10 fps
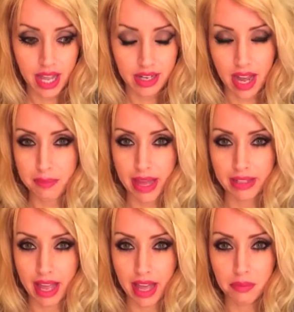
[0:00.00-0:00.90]
Not
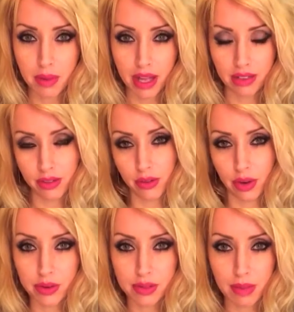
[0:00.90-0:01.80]
men yet, but who
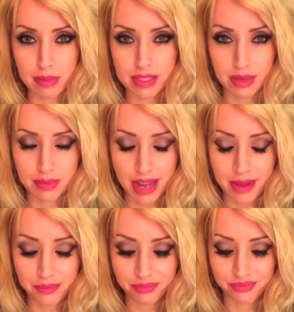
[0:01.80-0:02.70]
knows, maybe
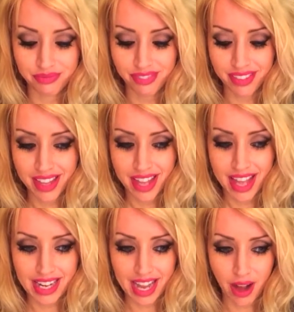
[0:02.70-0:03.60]
someday.
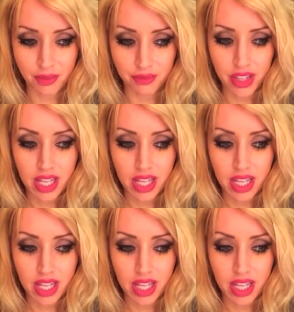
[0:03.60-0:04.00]
Anyhow,